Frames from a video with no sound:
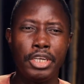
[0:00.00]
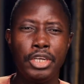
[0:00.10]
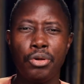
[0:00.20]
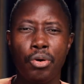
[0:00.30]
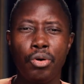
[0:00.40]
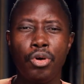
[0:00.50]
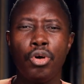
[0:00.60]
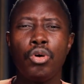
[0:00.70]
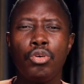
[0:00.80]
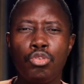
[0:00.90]
you know,
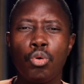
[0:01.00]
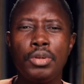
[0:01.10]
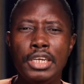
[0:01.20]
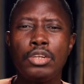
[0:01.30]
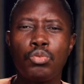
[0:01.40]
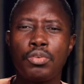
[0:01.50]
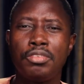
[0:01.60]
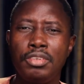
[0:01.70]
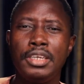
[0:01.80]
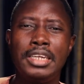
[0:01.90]
you need to
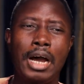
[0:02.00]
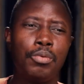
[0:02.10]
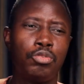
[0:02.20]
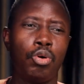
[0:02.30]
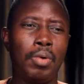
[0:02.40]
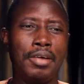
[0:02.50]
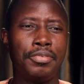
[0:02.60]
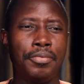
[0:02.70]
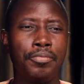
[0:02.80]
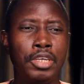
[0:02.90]
sit down with your
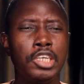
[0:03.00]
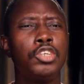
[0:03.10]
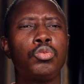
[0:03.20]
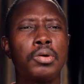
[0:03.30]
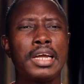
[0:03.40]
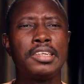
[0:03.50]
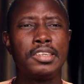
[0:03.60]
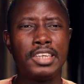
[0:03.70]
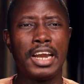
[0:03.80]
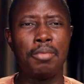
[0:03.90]
wife. You need to get a
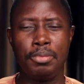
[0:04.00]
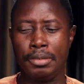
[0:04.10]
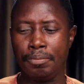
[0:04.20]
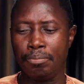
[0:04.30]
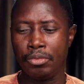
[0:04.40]
therapy.